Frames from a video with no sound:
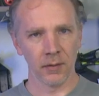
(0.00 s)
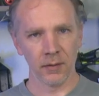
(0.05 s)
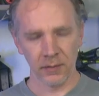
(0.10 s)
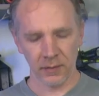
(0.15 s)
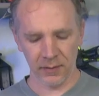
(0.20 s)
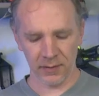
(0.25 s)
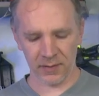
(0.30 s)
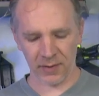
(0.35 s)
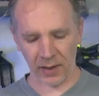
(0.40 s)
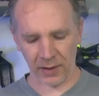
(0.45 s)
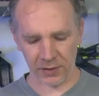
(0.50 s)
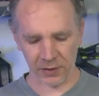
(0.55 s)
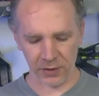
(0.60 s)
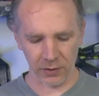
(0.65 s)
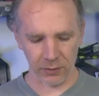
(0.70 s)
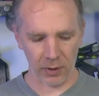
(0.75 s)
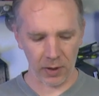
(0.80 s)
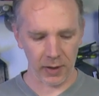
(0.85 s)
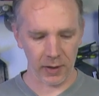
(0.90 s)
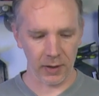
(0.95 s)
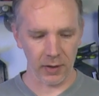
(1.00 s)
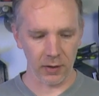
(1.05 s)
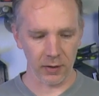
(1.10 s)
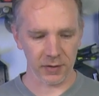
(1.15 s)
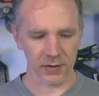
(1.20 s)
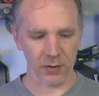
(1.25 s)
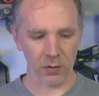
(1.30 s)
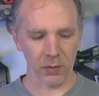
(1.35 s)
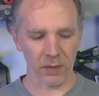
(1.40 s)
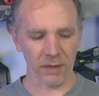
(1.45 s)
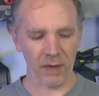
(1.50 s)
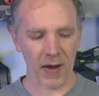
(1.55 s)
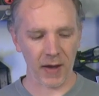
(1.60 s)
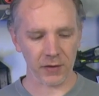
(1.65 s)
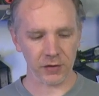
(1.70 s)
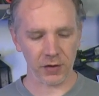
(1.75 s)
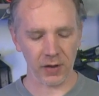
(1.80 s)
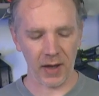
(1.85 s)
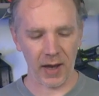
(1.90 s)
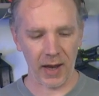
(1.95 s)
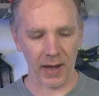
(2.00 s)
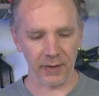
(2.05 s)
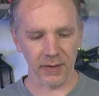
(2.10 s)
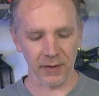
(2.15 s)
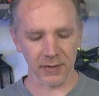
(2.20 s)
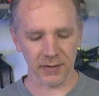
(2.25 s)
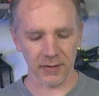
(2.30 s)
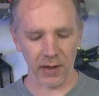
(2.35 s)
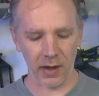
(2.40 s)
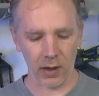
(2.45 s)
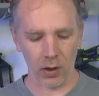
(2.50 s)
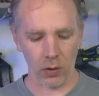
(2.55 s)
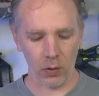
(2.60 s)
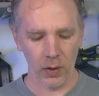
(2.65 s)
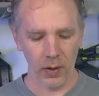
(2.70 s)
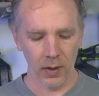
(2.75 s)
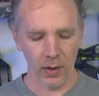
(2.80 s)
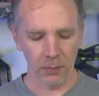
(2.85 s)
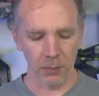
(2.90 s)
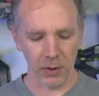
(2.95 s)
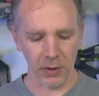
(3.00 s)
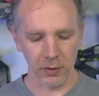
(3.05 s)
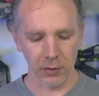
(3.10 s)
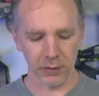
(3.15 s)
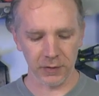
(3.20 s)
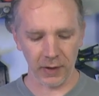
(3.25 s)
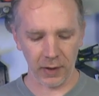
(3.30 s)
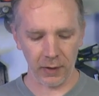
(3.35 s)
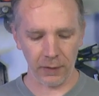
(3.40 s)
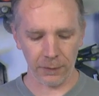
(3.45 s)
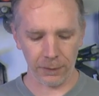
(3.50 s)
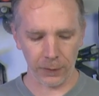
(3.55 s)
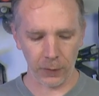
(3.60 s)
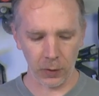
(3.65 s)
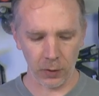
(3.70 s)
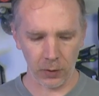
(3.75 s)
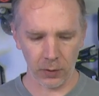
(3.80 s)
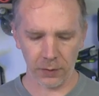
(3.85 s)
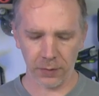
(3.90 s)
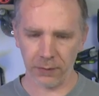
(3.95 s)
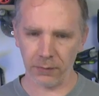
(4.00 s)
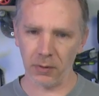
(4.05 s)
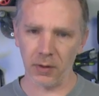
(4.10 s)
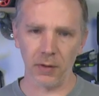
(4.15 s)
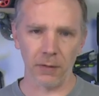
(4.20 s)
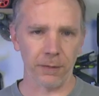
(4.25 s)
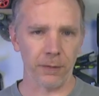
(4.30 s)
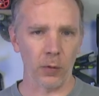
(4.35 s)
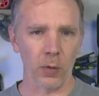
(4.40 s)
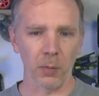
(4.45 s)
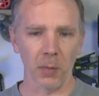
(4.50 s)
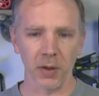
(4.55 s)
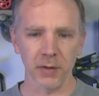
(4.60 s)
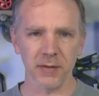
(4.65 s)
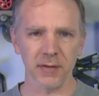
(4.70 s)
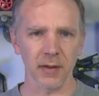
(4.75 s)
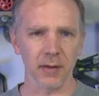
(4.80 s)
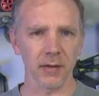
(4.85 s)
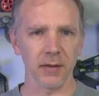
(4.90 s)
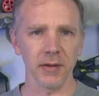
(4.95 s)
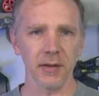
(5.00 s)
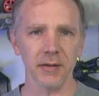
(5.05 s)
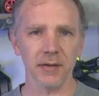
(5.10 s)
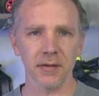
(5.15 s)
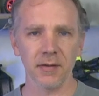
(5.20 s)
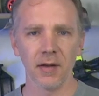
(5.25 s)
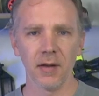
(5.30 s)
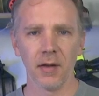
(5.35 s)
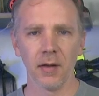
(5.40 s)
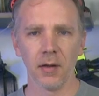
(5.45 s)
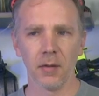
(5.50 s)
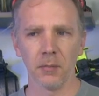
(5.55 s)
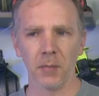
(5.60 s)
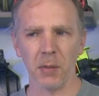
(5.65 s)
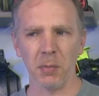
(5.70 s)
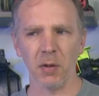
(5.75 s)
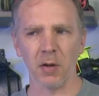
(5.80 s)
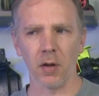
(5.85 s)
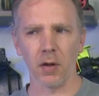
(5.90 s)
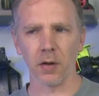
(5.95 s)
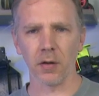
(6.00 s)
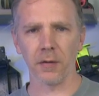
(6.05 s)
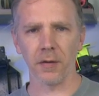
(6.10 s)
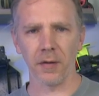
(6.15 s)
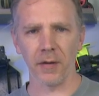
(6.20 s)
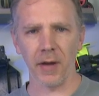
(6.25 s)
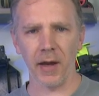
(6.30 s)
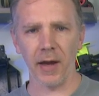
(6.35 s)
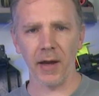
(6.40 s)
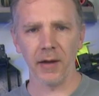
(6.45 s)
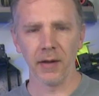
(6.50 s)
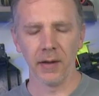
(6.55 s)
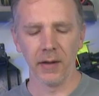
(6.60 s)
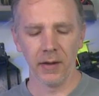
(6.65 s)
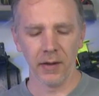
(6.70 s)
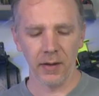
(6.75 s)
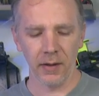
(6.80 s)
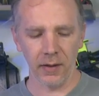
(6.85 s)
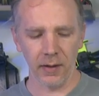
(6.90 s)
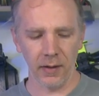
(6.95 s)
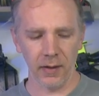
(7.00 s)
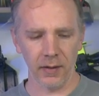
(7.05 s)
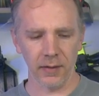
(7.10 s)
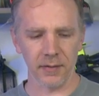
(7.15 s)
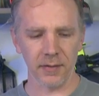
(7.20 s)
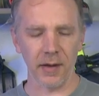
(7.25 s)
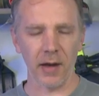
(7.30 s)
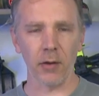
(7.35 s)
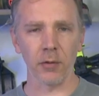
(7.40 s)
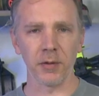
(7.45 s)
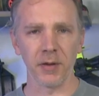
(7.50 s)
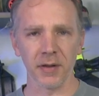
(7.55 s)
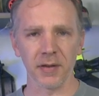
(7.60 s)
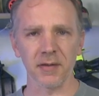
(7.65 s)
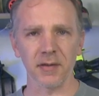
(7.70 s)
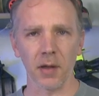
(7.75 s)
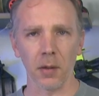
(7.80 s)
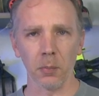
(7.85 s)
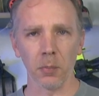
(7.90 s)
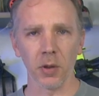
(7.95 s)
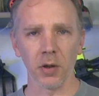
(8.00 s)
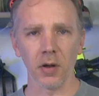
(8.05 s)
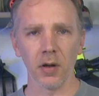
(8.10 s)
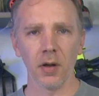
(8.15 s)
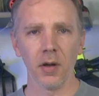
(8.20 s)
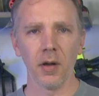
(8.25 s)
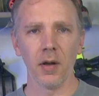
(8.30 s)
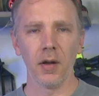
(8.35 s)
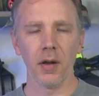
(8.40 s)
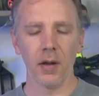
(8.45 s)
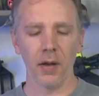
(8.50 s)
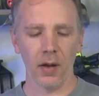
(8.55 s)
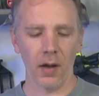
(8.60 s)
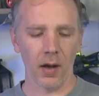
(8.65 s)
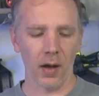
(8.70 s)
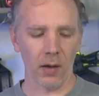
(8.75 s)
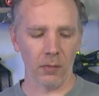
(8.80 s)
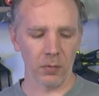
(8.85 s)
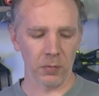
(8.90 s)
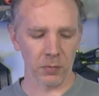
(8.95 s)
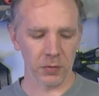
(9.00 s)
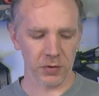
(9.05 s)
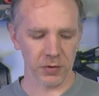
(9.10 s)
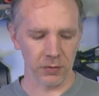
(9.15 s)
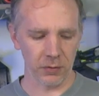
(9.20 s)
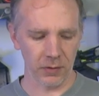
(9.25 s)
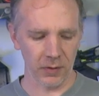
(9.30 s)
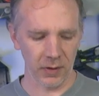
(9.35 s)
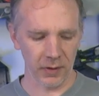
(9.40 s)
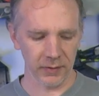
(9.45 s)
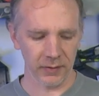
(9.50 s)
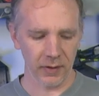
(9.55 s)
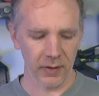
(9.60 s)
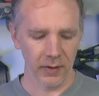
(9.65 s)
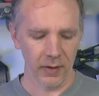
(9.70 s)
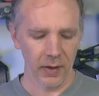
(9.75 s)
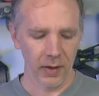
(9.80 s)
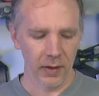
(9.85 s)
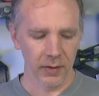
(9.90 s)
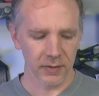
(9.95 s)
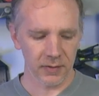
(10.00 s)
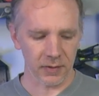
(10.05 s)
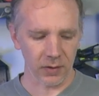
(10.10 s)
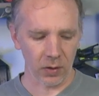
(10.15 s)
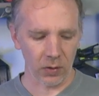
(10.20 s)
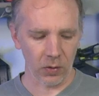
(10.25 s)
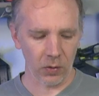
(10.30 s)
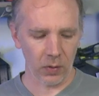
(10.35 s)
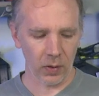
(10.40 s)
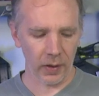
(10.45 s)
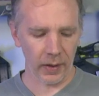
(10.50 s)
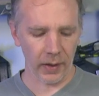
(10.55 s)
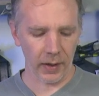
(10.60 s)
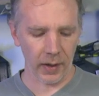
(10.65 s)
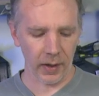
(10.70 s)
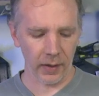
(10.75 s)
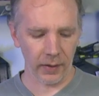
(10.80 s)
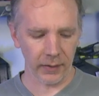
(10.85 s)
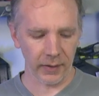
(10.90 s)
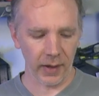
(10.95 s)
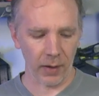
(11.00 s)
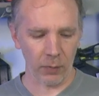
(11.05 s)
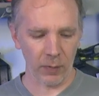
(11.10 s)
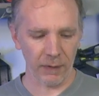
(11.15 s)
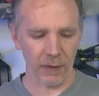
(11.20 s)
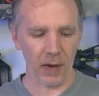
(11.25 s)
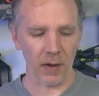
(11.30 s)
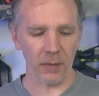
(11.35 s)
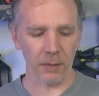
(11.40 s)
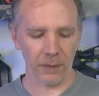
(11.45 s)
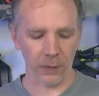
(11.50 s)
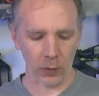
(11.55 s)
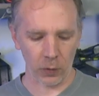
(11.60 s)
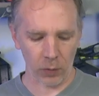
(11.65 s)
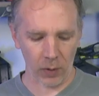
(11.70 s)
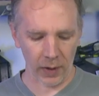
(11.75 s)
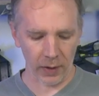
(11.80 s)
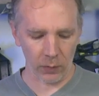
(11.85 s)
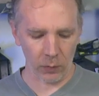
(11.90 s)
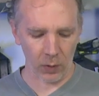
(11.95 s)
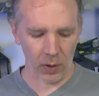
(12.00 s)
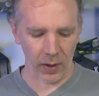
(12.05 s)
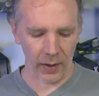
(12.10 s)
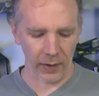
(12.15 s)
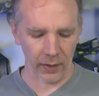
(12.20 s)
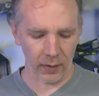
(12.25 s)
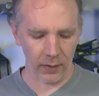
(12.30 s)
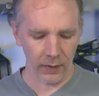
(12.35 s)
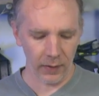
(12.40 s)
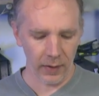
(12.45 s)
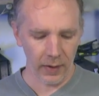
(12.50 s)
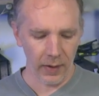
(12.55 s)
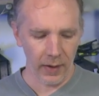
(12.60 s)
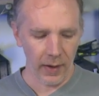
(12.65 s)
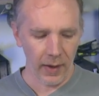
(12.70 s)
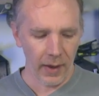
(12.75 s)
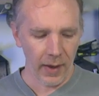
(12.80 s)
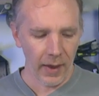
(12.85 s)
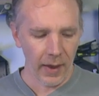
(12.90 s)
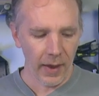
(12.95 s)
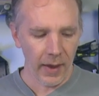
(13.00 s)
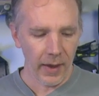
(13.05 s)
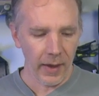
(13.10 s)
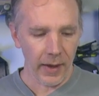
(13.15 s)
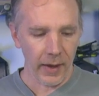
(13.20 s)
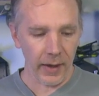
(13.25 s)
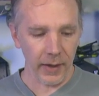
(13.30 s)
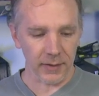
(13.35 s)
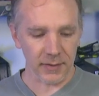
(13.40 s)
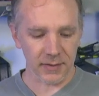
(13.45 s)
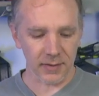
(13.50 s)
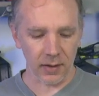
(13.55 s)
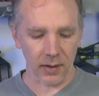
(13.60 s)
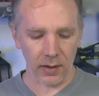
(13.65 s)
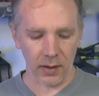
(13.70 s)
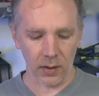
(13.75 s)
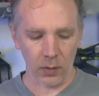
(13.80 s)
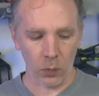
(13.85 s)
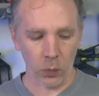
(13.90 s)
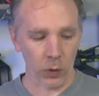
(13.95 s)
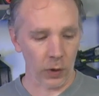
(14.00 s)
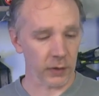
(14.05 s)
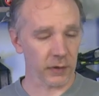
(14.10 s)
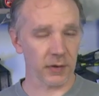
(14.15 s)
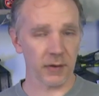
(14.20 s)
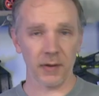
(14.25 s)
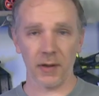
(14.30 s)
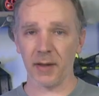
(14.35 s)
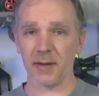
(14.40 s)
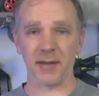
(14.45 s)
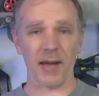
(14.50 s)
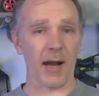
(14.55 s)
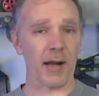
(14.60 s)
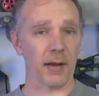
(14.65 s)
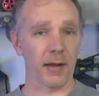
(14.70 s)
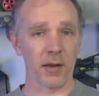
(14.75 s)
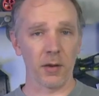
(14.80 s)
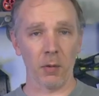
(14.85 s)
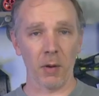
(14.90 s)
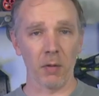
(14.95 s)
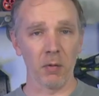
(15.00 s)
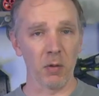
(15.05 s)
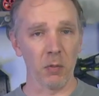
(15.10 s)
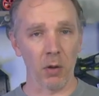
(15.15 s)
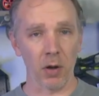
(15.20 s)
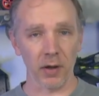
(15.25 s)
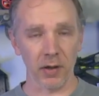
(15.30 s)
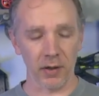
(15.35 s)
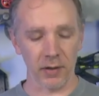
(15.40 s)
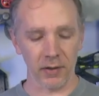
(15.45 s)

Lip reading: section right here. So we've actually had this now, been using it for 3 to 4 months at least, maybe longer than that. It is now December when we're shooting this. So yeah, we've had it for quite a while. It's worked exactly the way we wanted